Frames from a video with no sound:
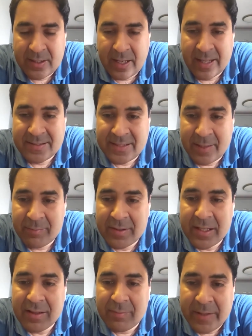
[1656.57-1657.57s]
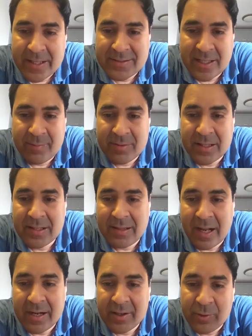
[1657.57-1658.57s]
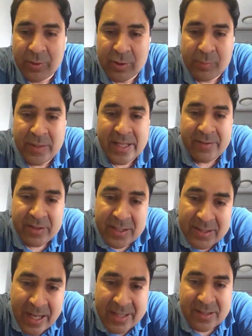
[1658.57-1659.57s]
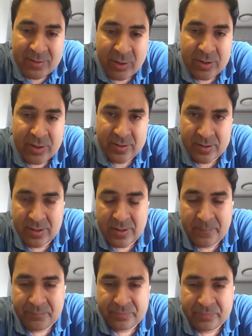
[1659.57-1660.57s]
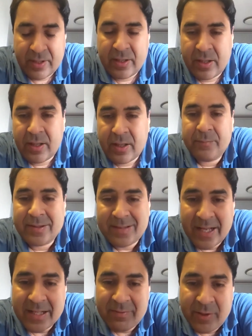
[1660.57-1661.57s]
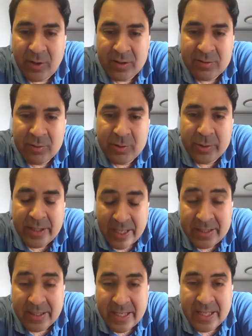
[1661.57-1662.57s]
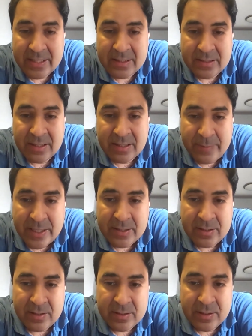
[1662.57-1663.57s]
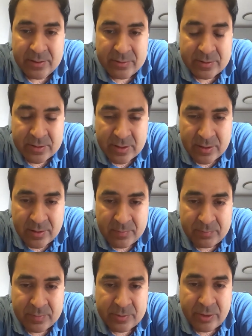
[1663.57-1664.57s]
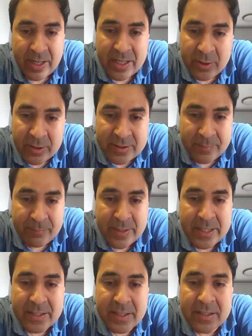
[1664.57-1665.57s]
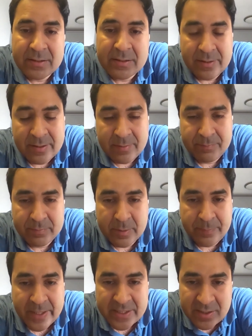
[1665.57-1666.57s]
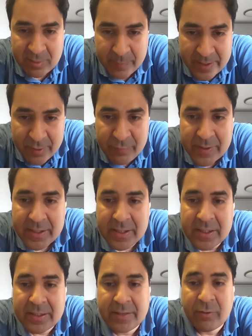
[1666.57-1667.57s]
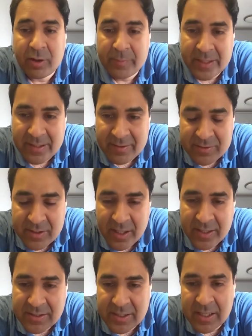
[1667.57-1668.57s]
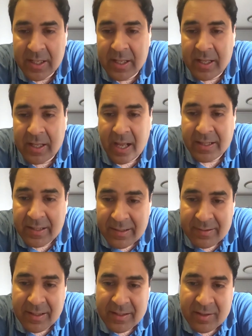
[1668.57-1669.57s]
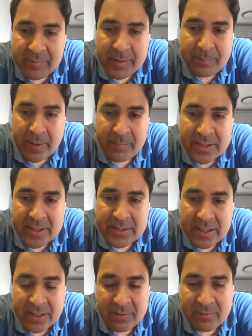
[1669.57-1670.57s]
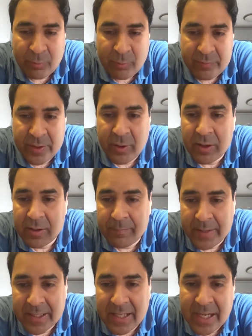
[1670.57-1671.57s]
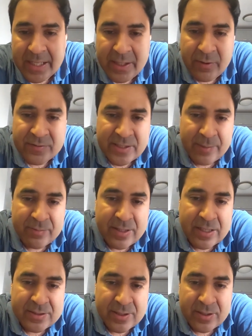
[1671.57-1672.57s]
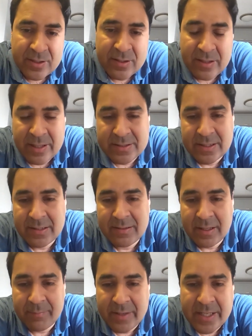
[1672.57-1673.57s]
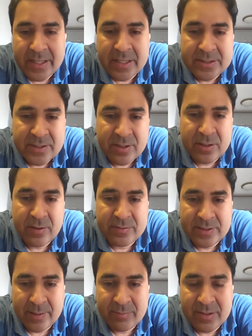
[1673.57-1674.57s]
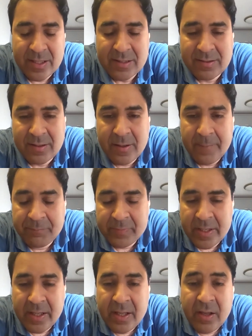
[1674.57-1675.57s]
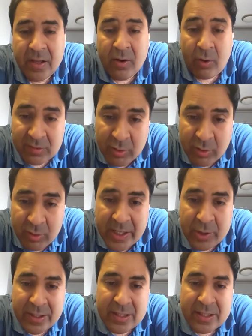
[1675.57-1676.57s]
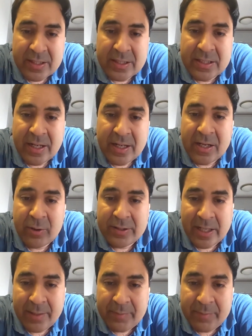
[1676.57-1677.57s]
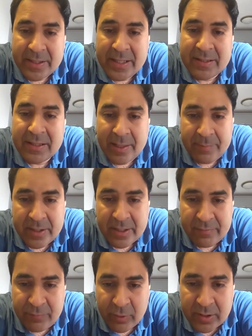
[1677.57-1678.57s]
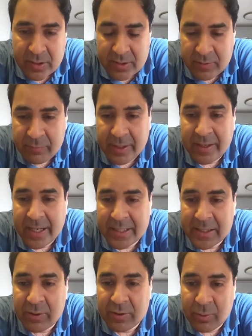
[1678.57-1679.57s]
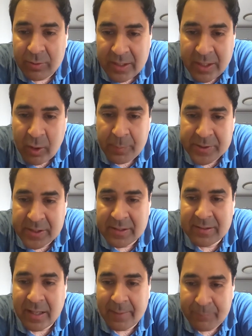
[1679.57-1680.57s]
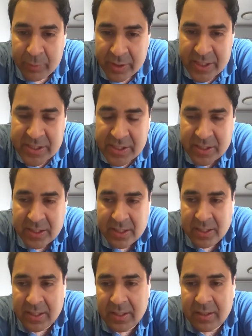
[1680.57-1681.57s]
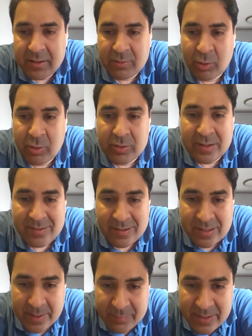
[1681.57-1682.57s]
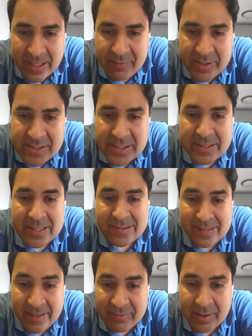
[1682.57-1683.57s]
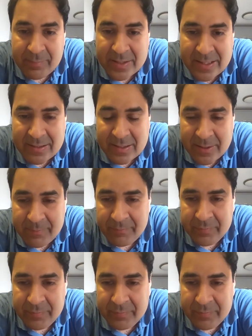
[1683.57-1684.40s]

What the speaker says: And stem cells, being stem cells, had a role to play even in that disorder. Besides, we're also doing, and again, it's been the trial got completed, the patients benefited, they've all been discharged, and the results have been published in what we call the Big Daddy of Stem Cell Journal, that is American Journal of Stem Cells. Also, we are doing clinical trial on diabetes and diabetic foot, where right now the only option is amputation. So this is limb salvaging, can save somebody's limb.